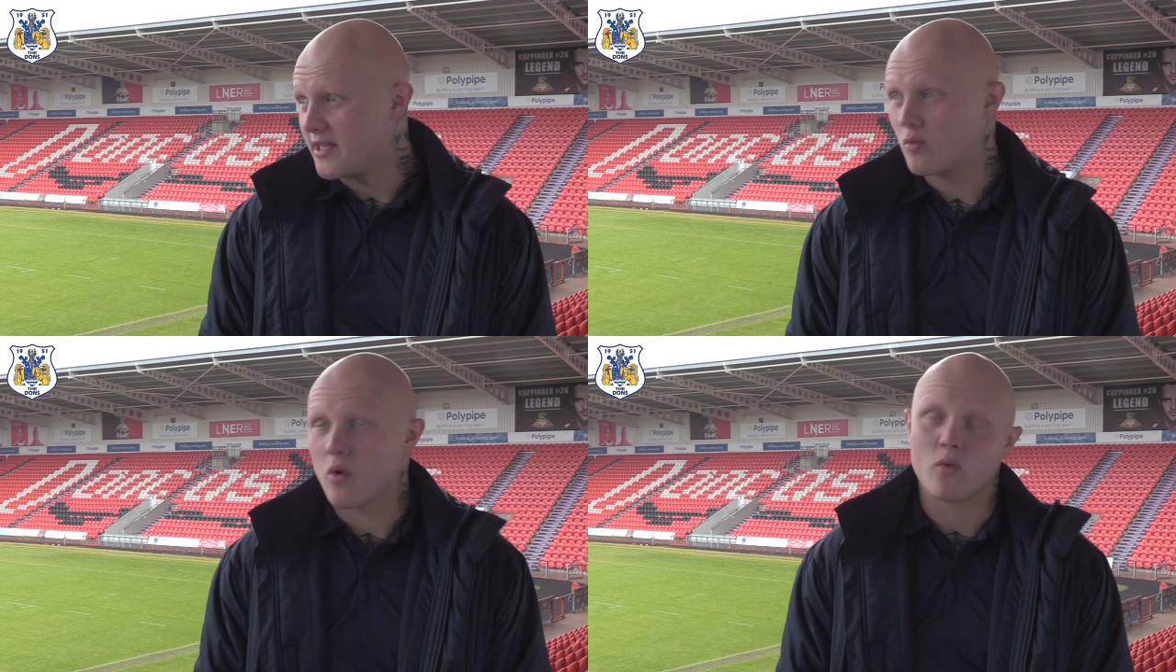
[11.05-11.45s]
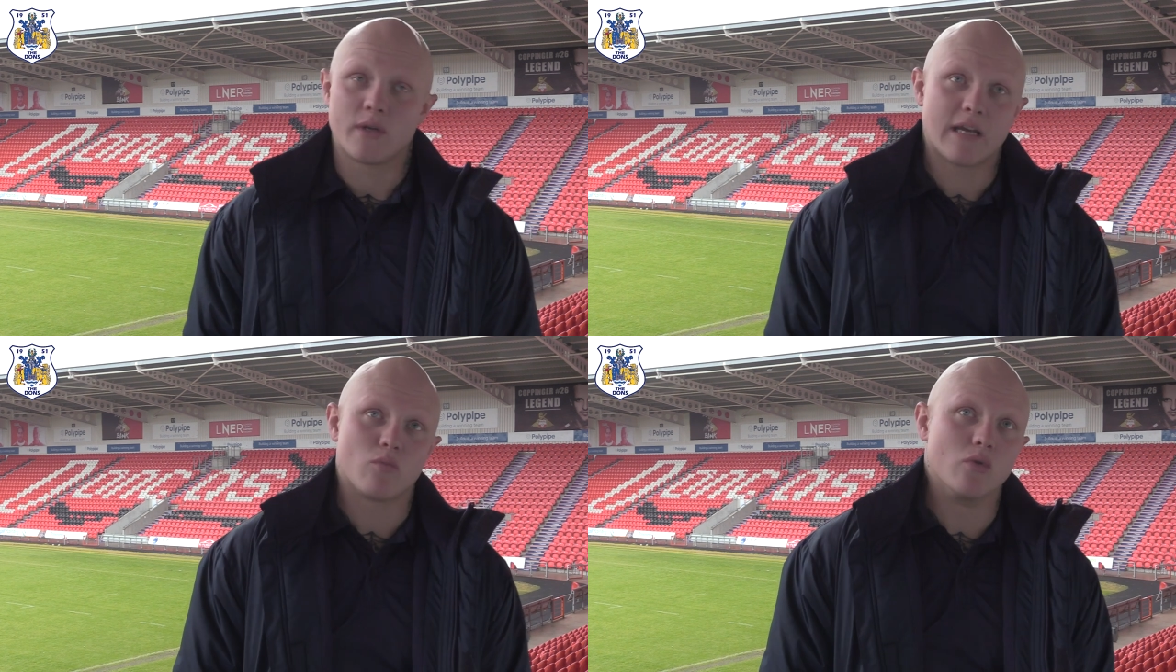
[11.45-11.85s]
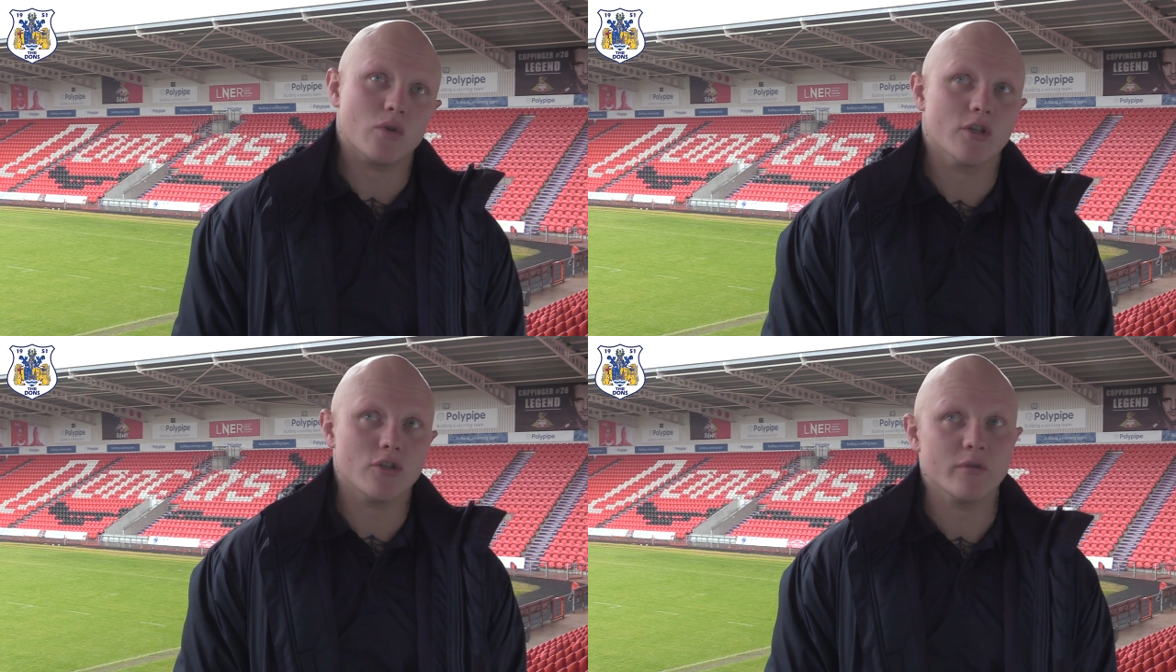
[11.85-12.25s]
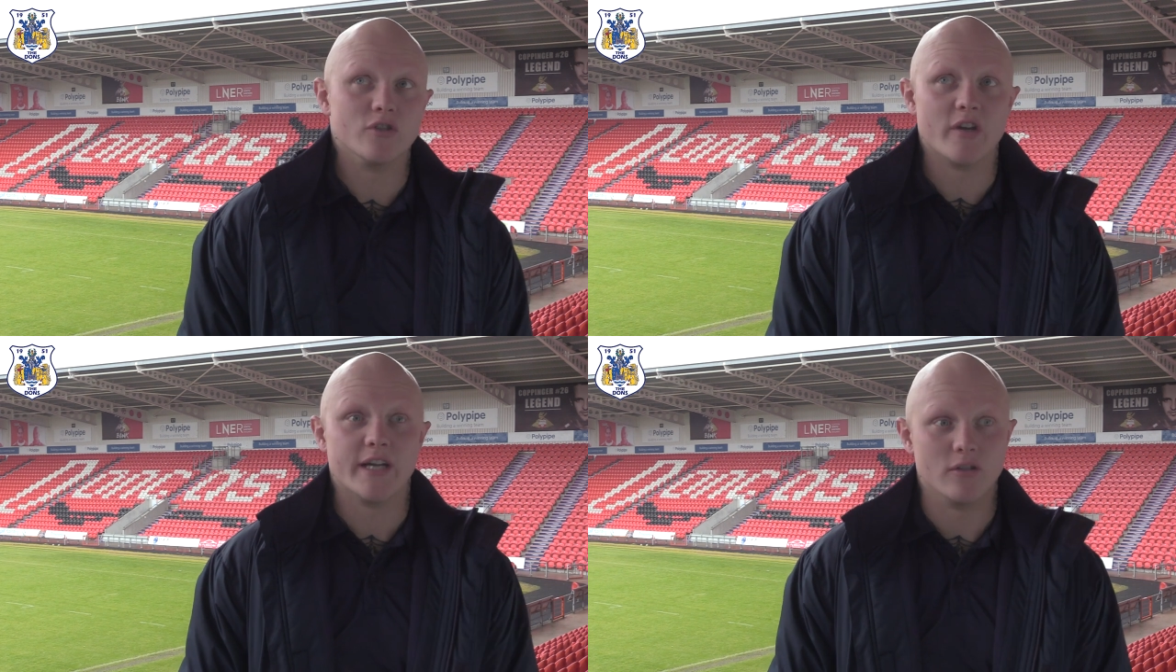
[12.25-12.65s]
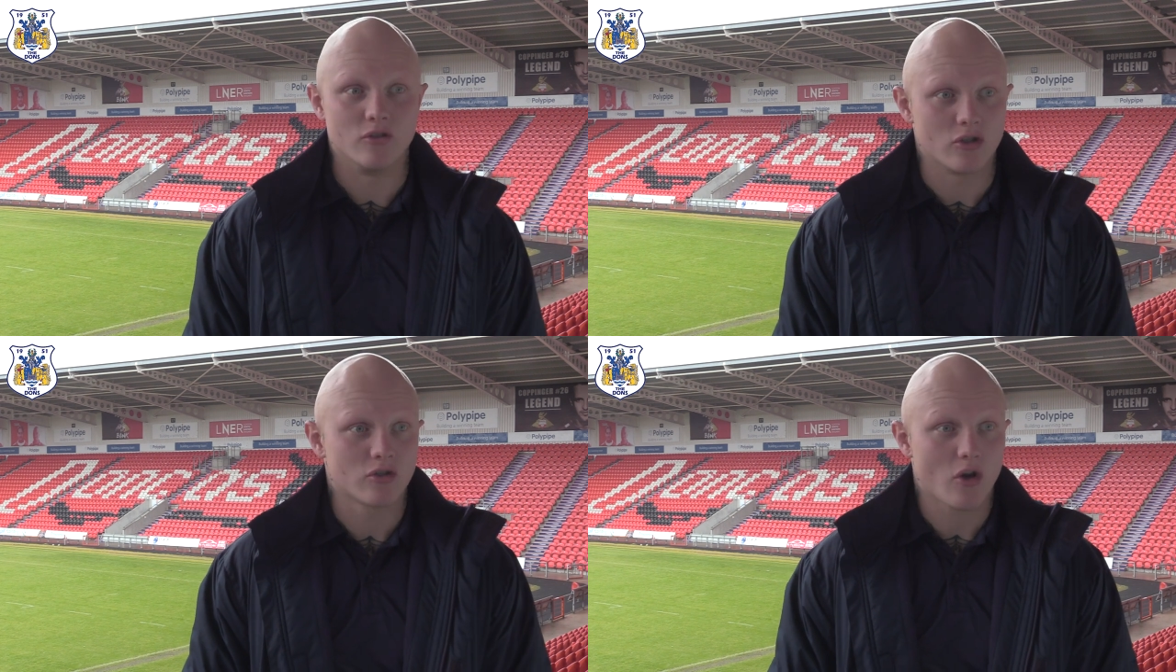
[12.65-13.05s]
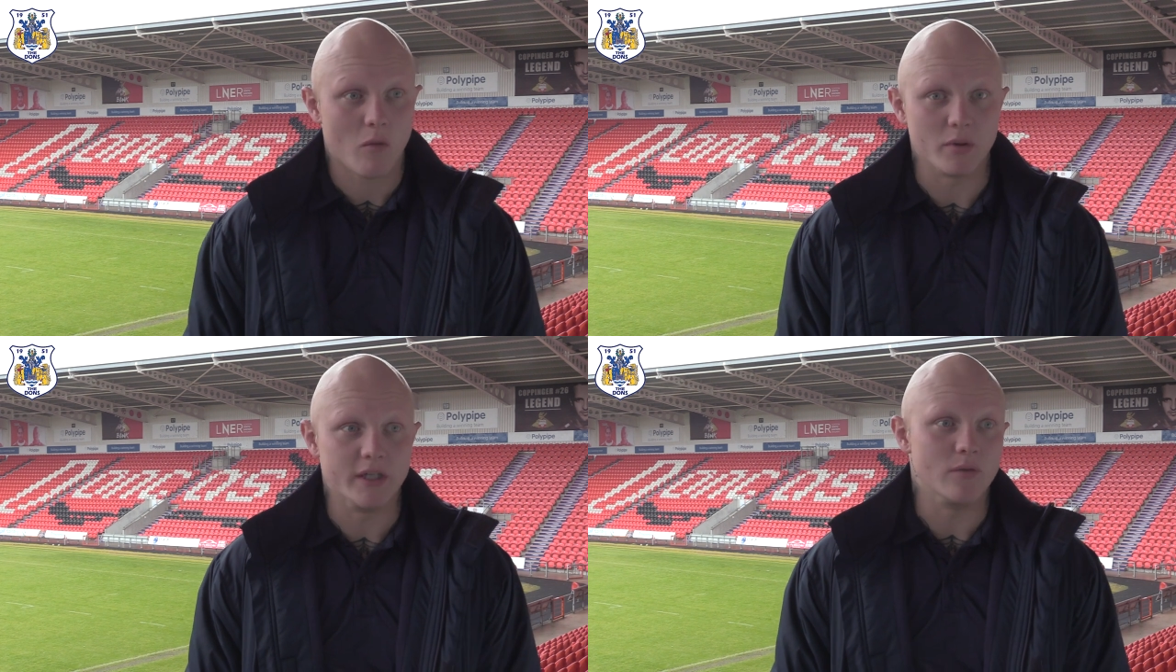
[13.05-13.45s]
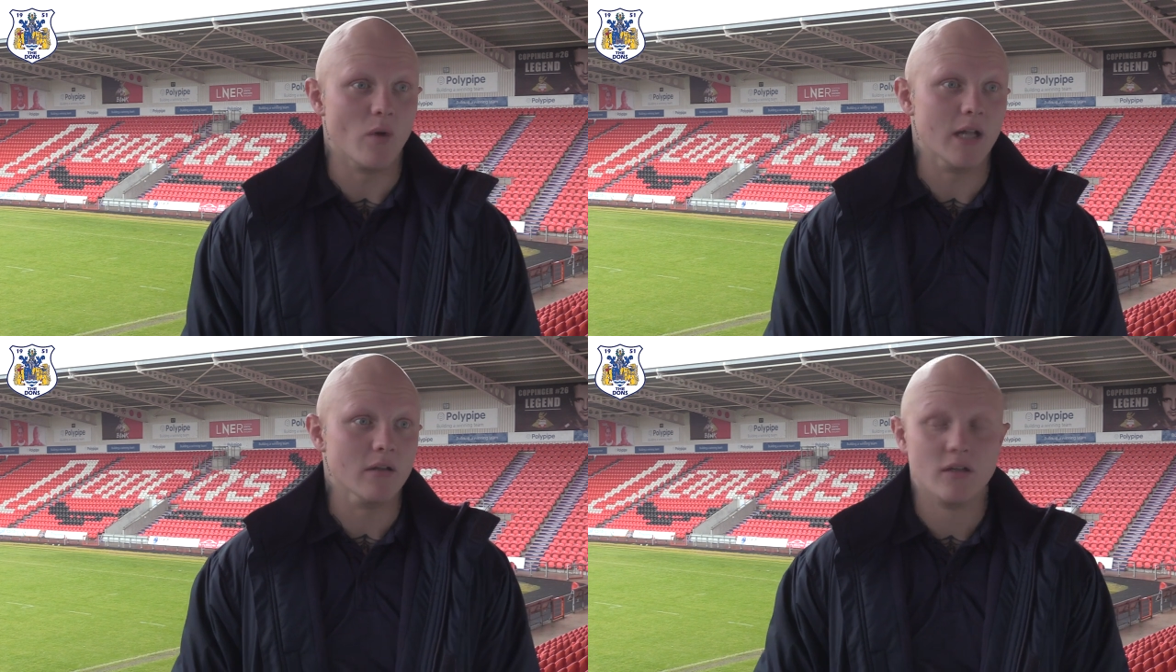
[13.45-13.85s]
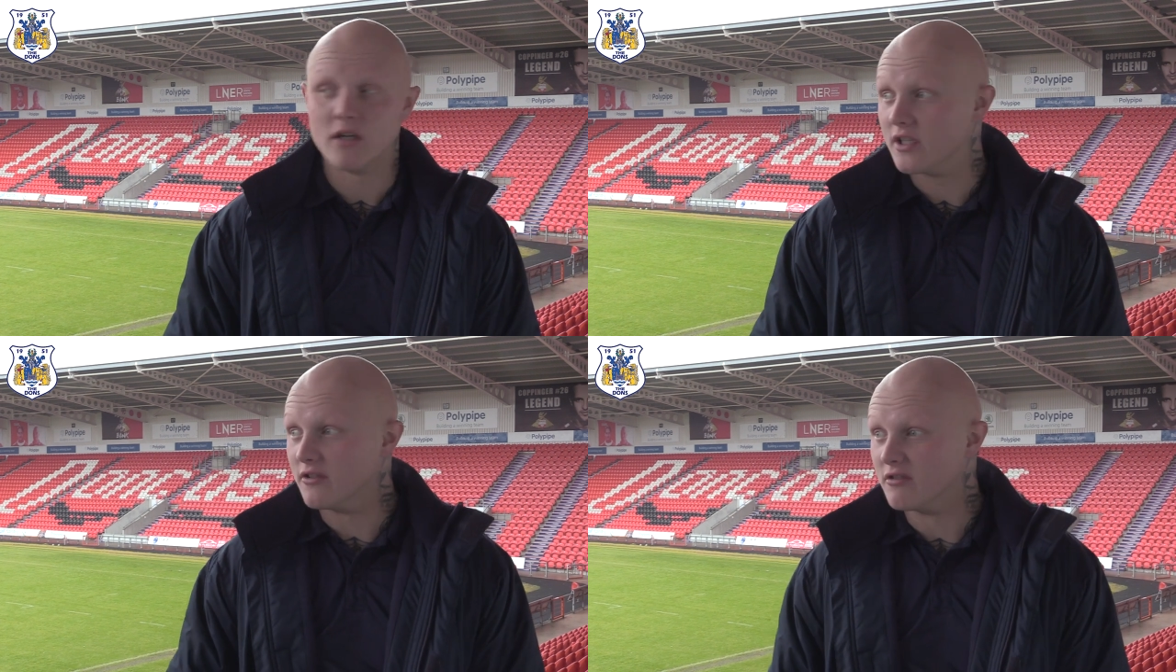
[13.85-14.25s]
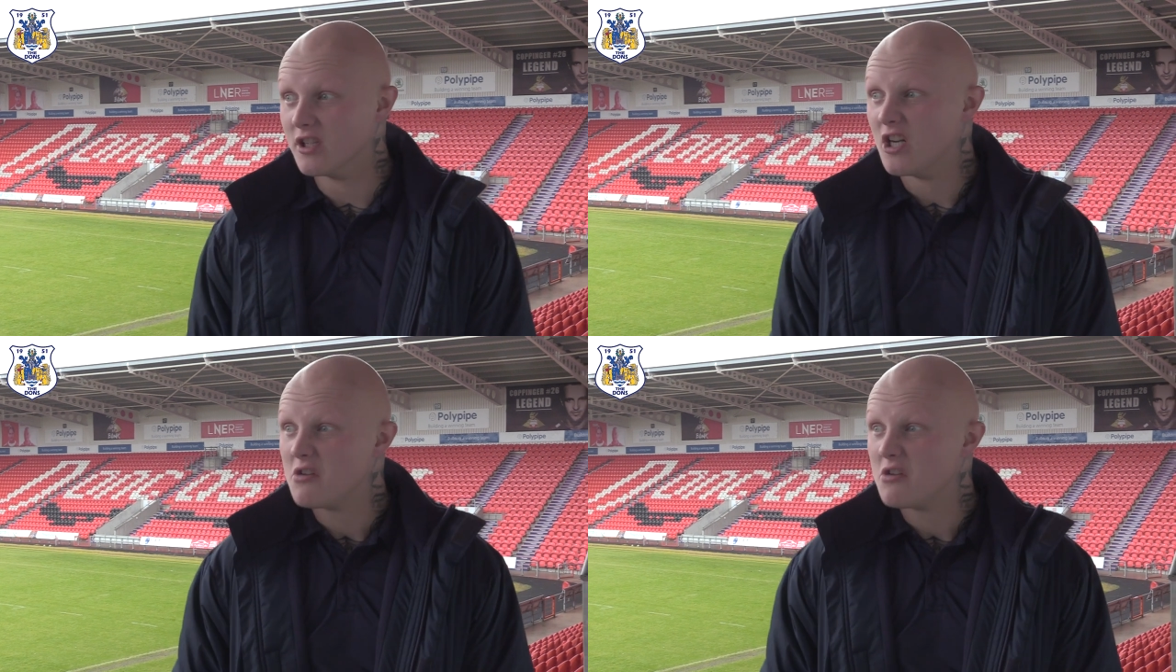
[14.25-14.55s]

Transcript: did what we said we were going to do in training, and just complete well and